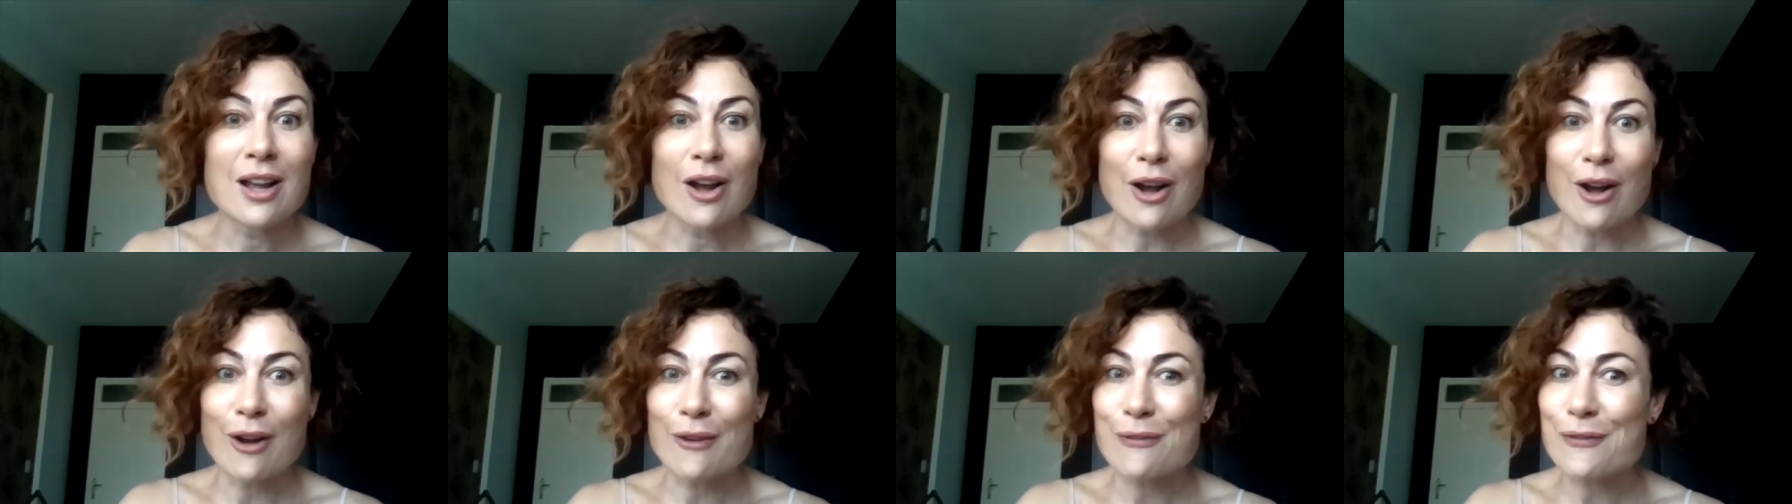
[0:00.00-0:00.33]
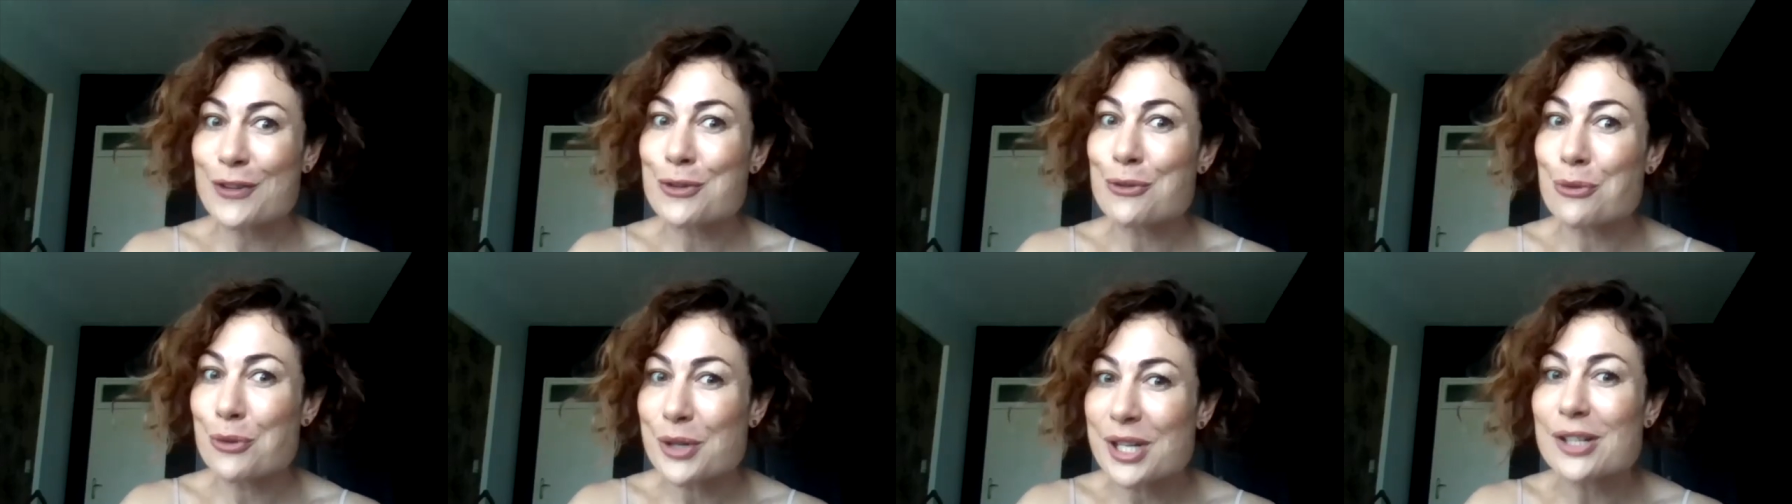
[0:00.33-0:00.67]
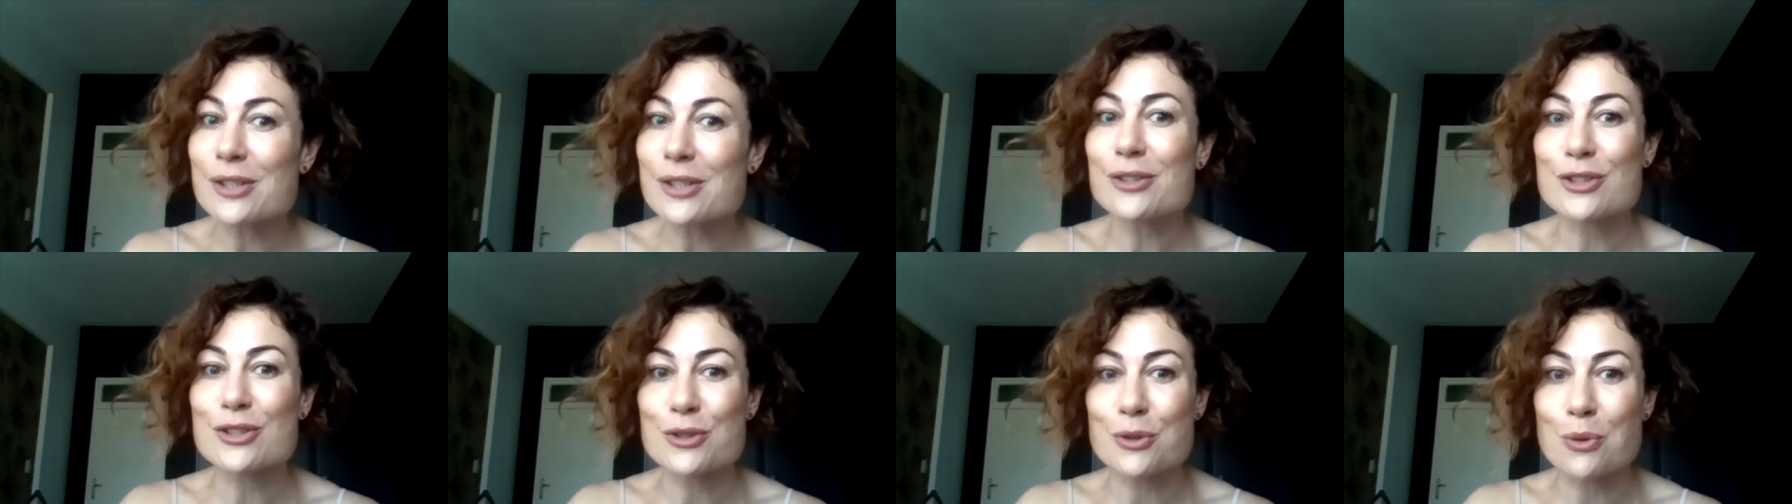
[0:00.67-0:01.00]
often
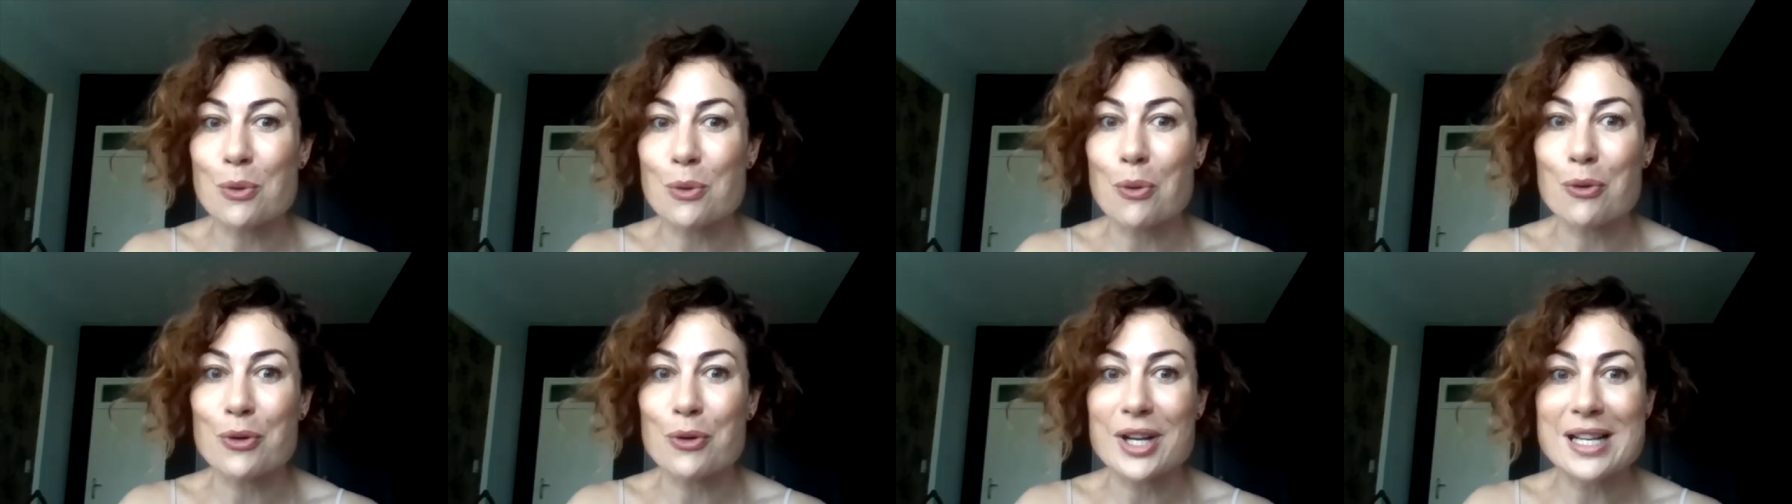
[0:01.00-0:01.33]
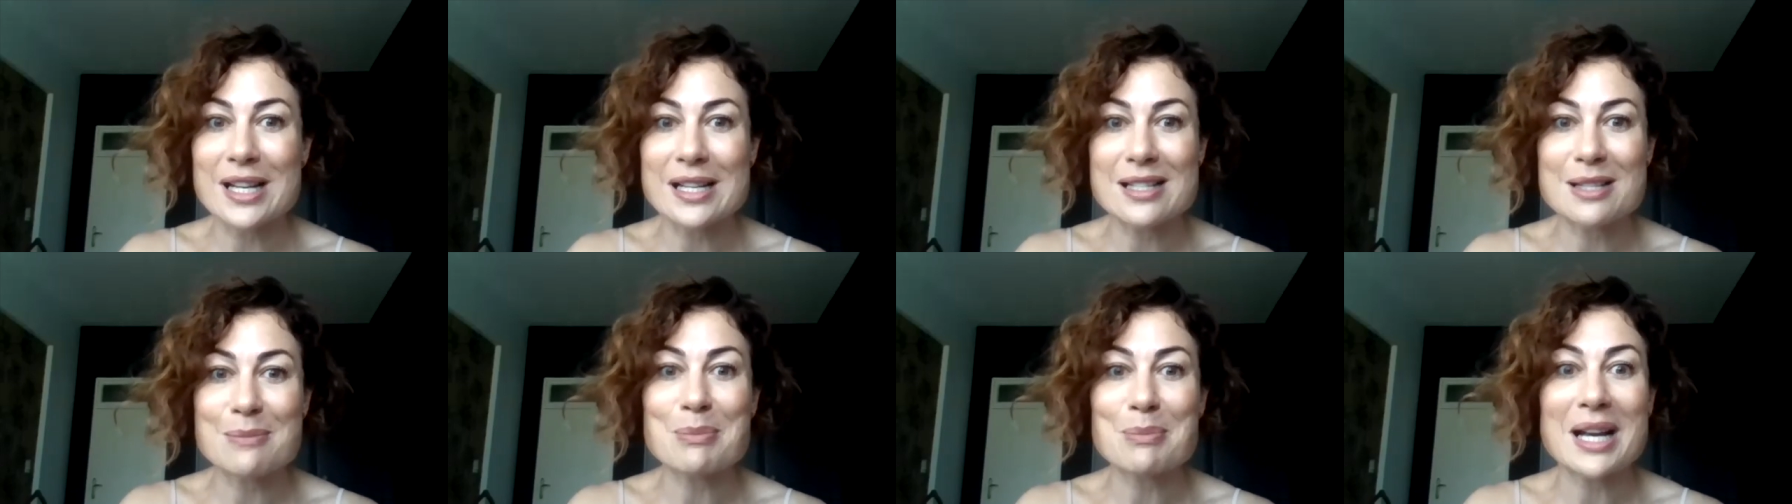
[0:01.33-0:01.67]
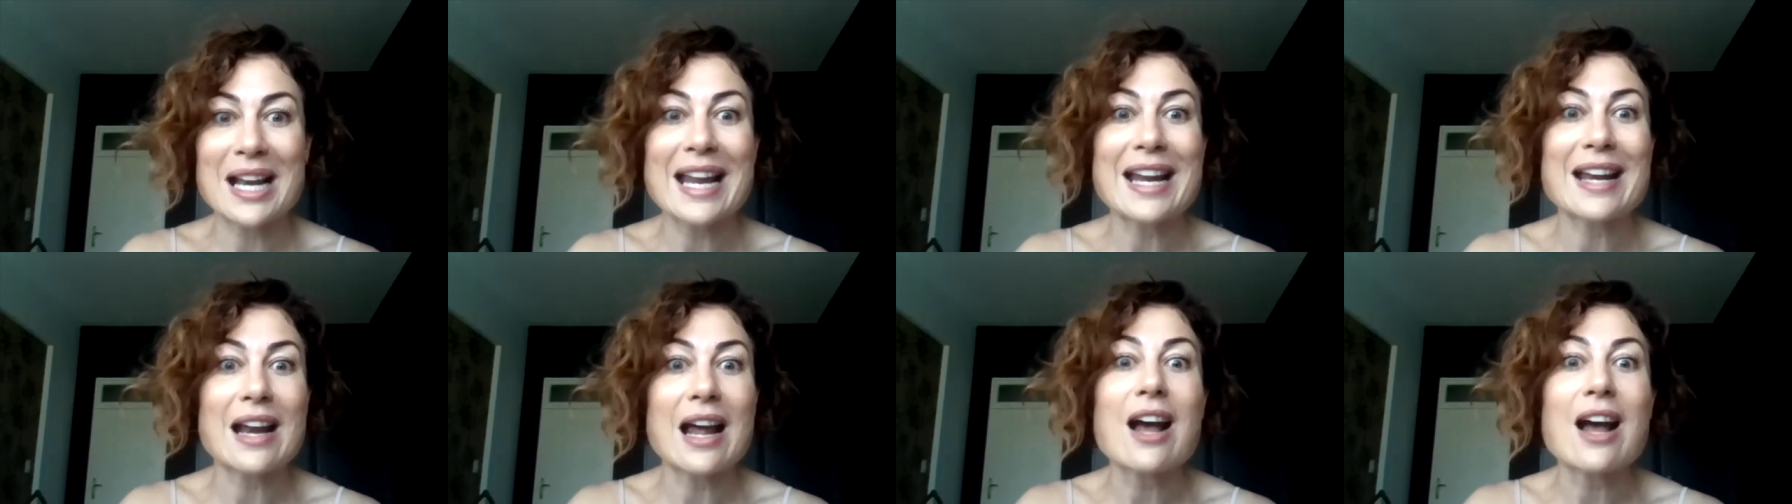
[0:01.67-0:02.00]
real stories played